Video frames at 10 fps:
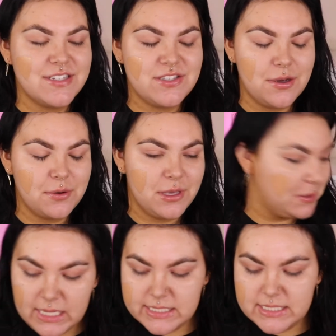It's so
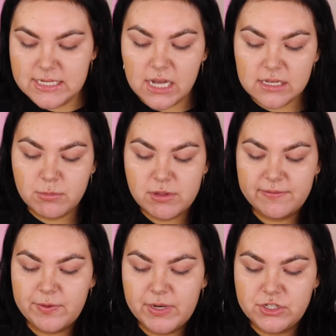cute. It did not come with a
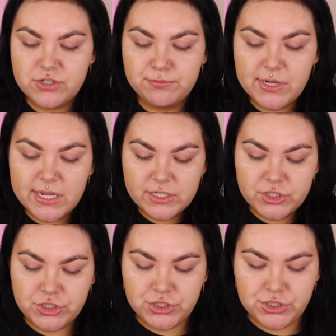foundation
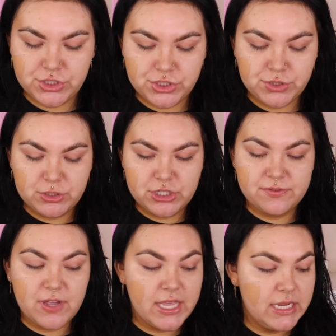brush, which is
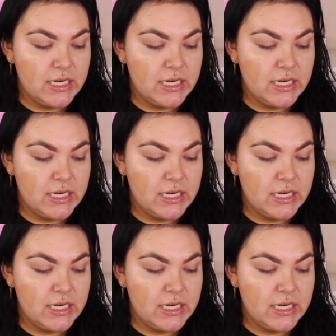fine.